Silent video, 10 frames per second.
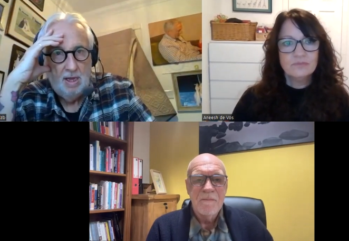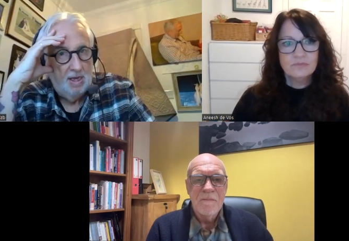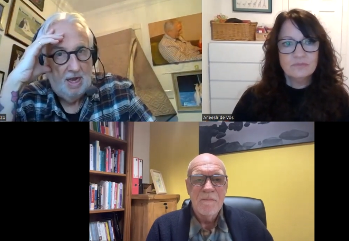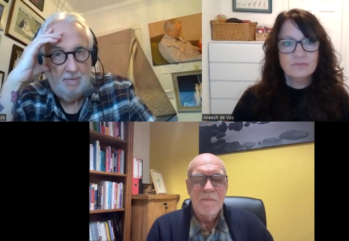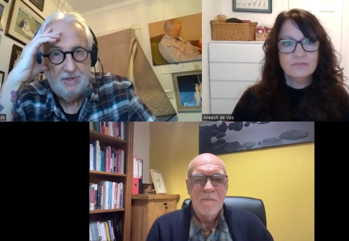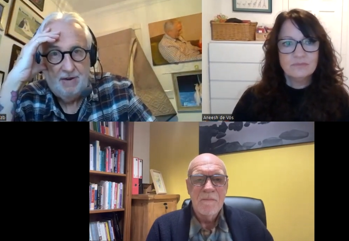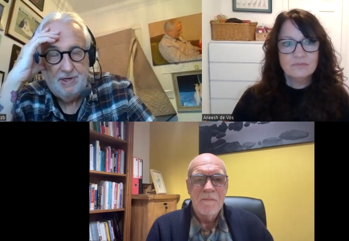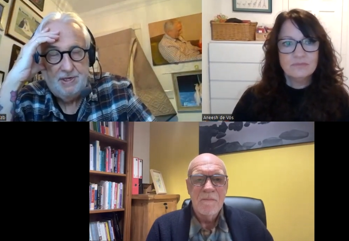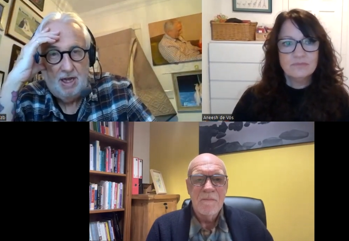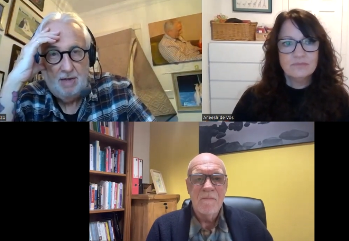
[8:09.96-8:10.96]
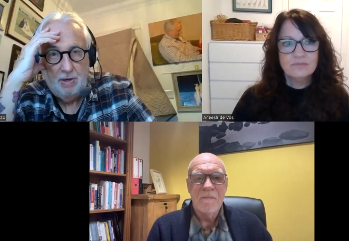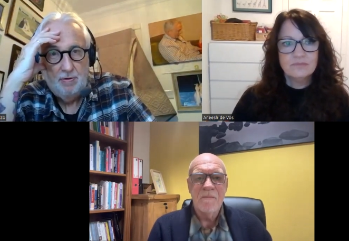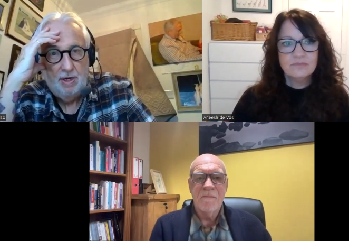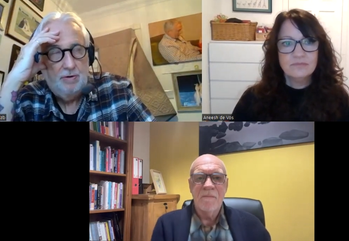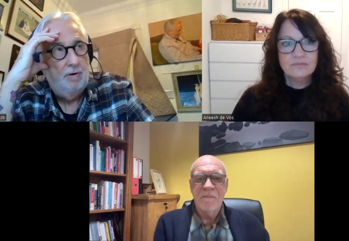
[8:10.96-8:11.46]
Speaker 1: Happens every time I
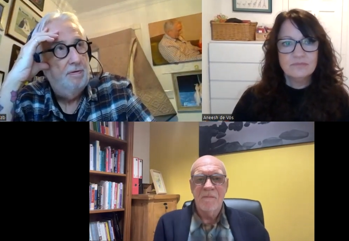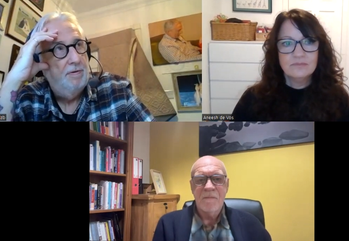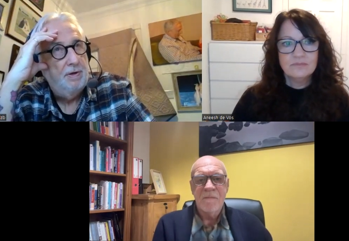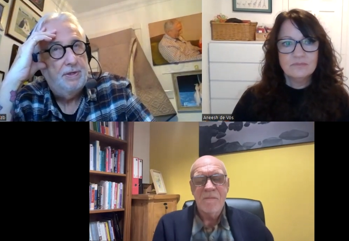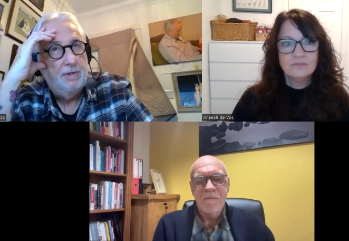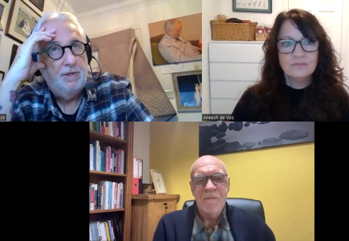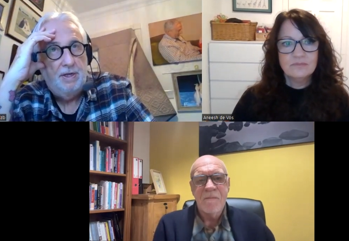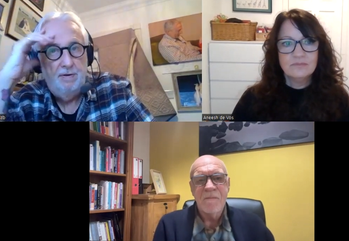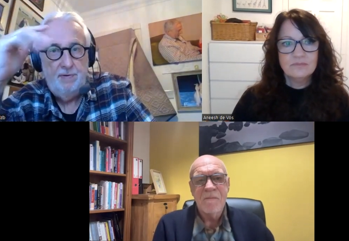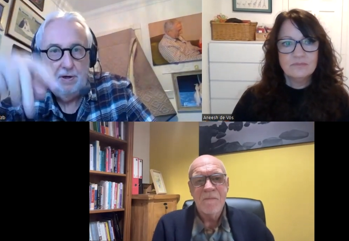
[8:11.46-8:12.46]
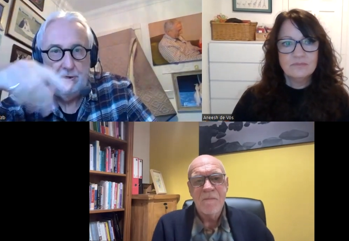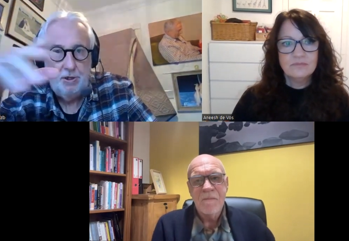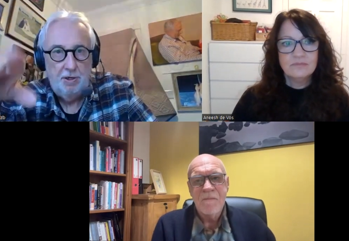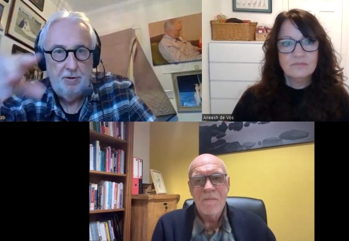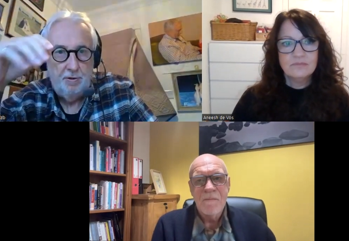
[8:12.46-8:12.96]
go to a conference, either
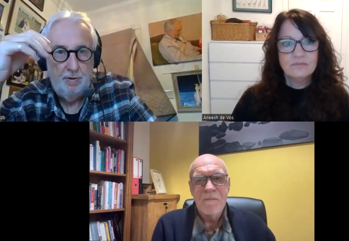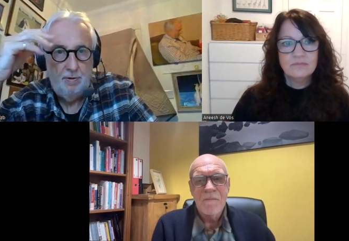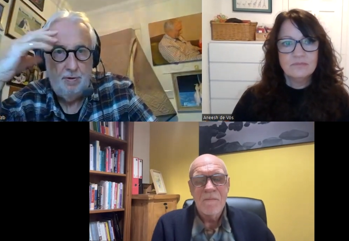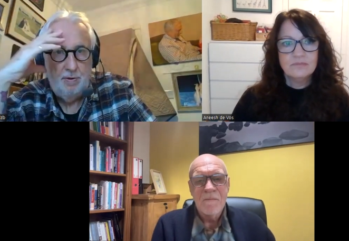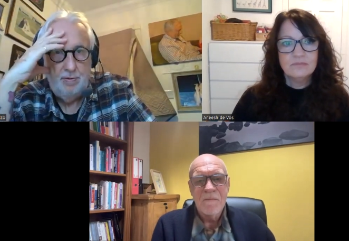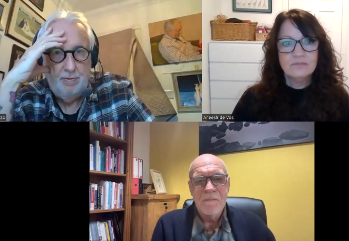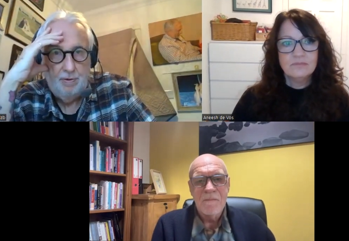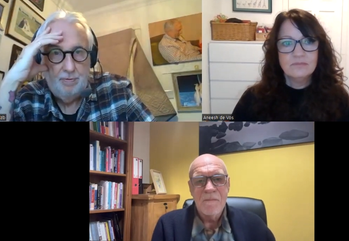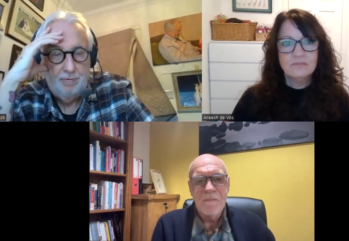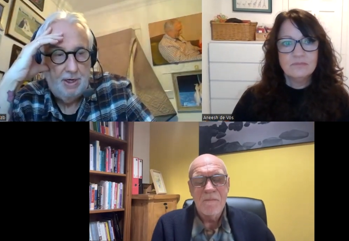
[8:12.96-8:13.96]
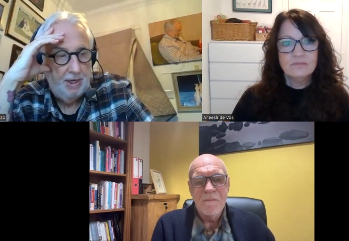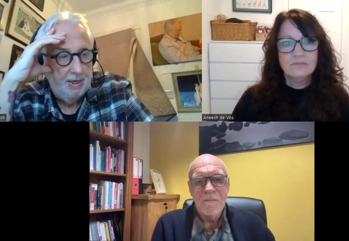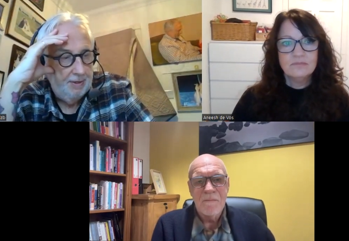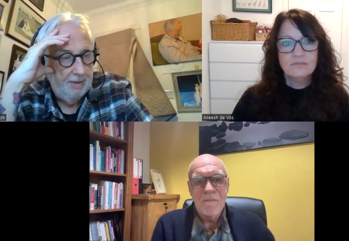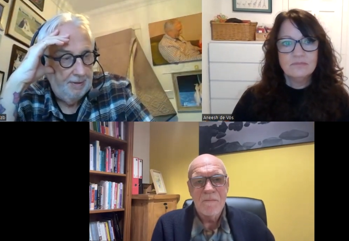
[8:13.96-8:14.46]
virtually or or, or, or
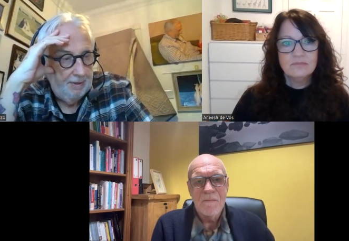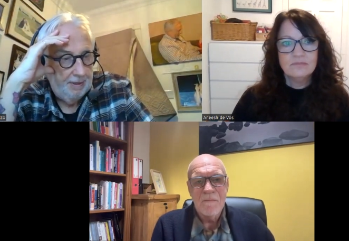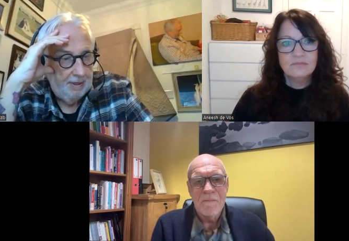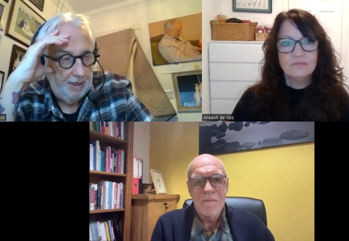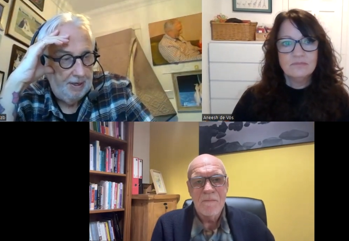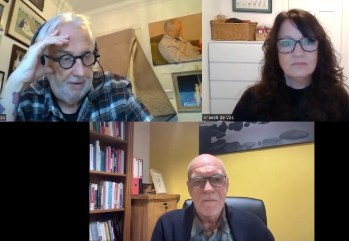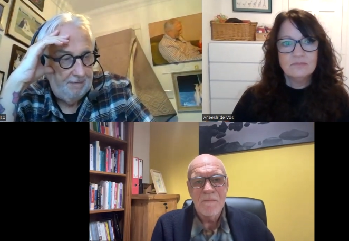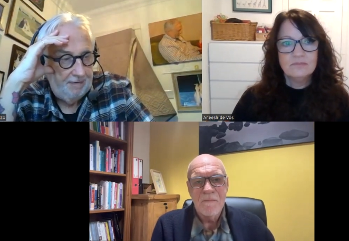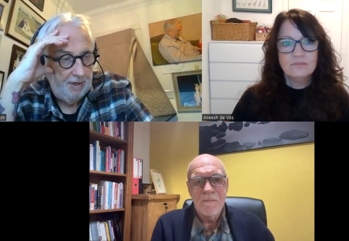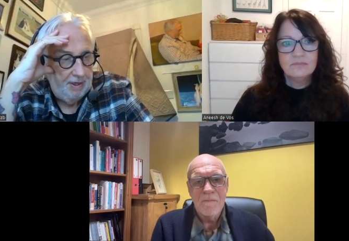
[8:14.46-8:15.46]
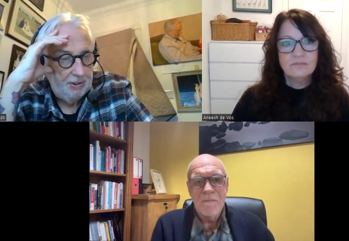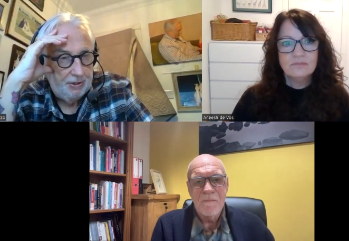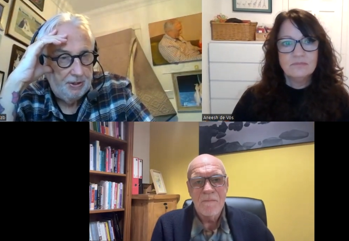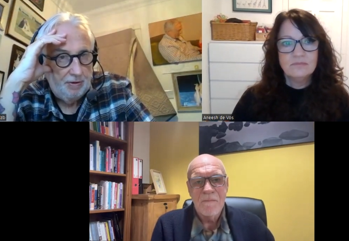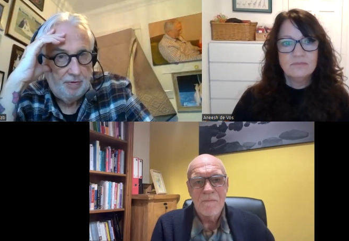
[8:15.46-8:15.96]
really in the
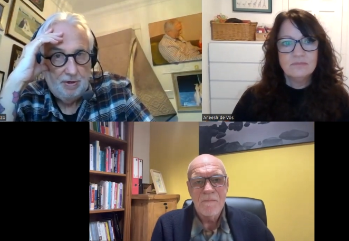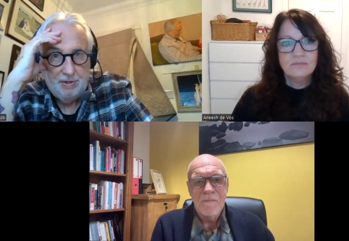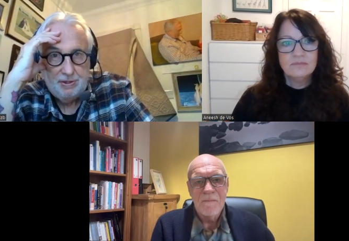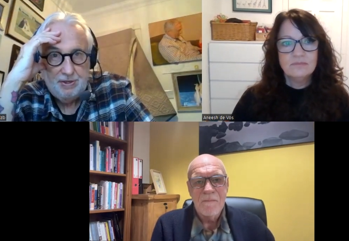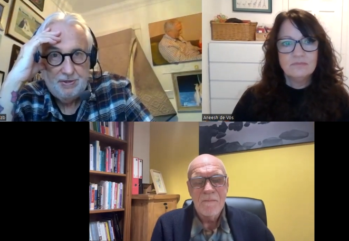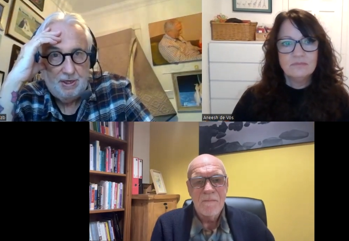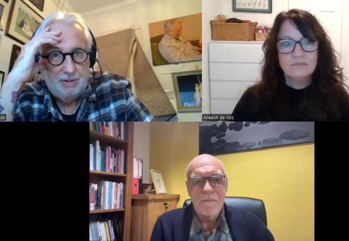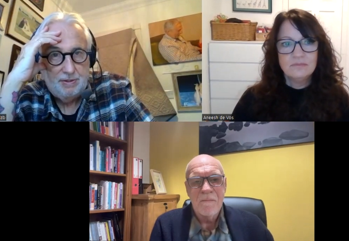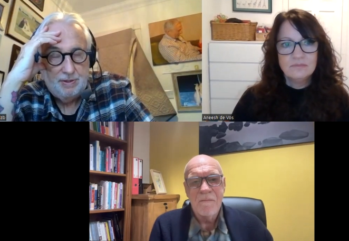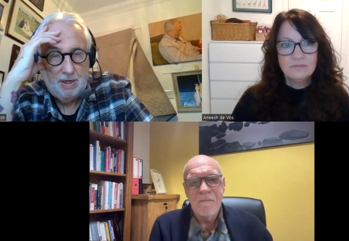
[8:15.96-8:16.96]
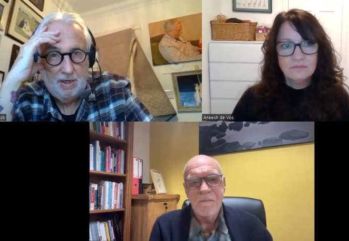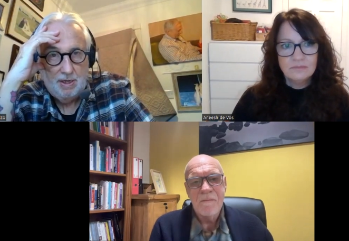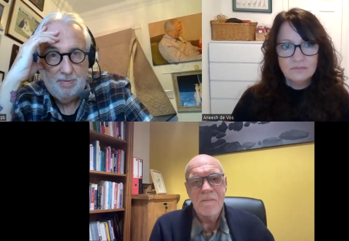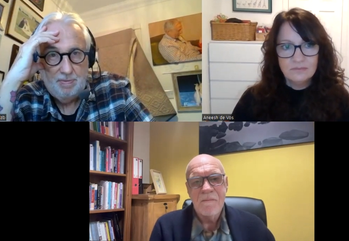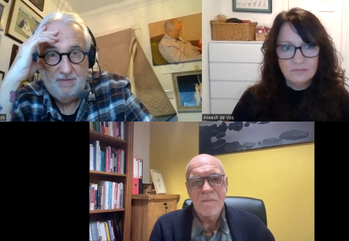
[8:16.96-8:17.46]
flesh, or you see things
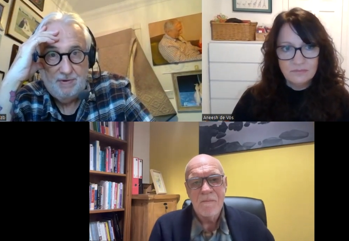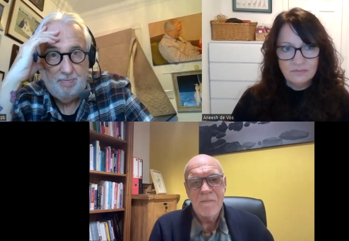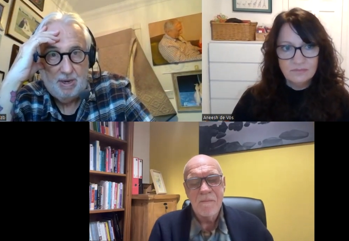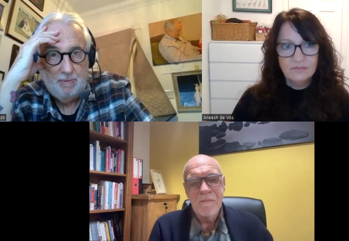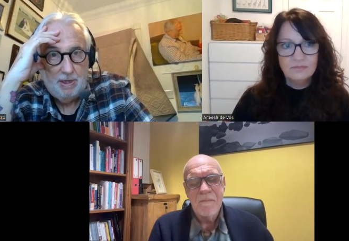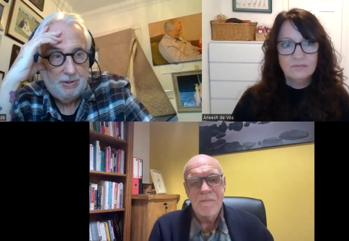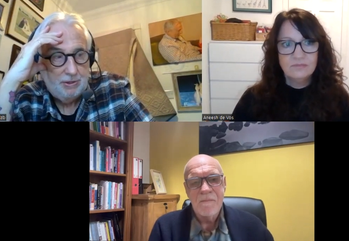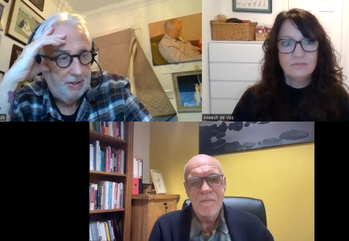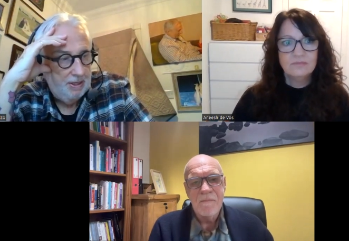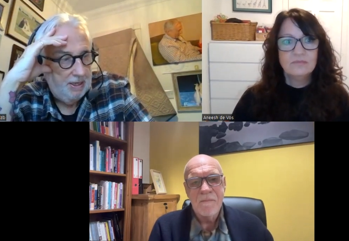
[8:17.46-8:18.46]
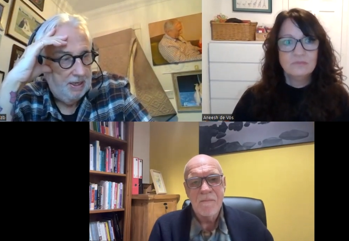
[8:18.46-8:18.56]
uh, even published,